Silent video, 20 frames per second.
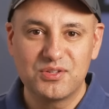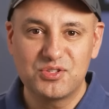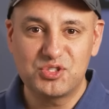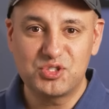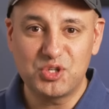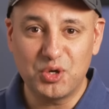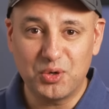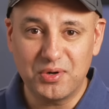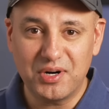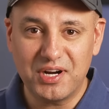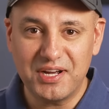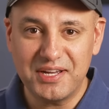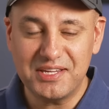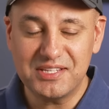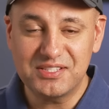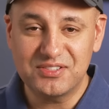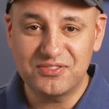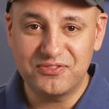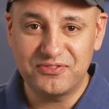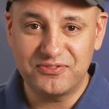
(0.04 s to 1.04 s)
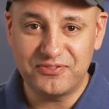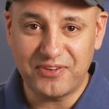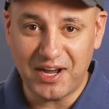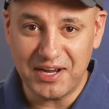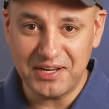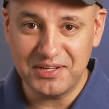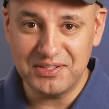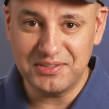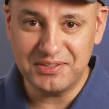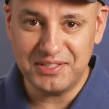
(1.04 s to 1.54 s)
Sora is
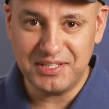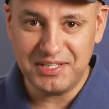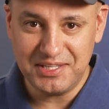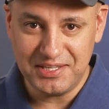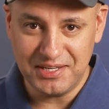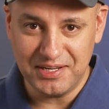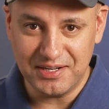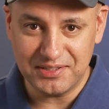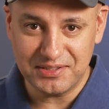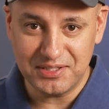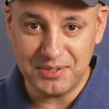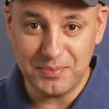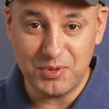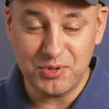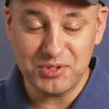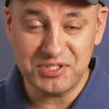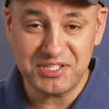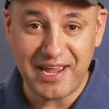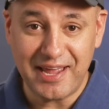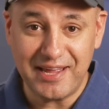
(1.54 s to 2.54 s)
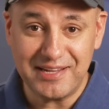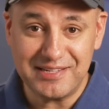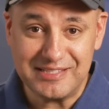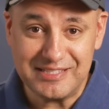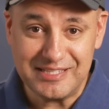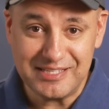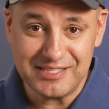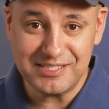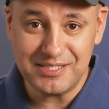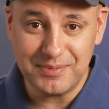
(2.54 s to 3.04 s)
finally here, the most
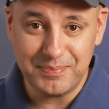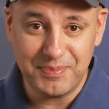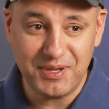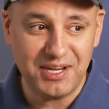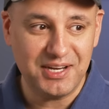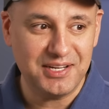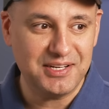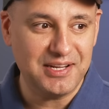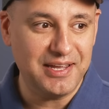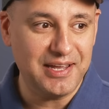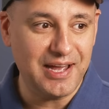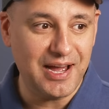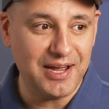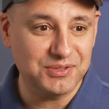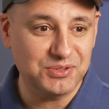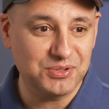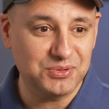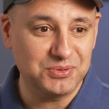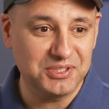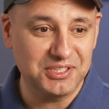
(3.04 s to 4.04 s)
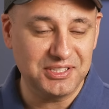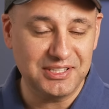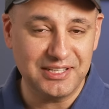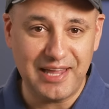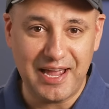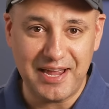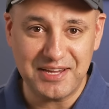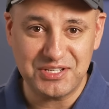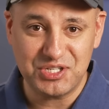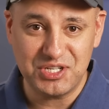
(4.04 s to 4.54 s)
anticipated AI tool in the
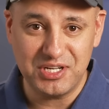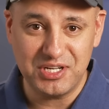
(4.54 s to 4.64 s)
last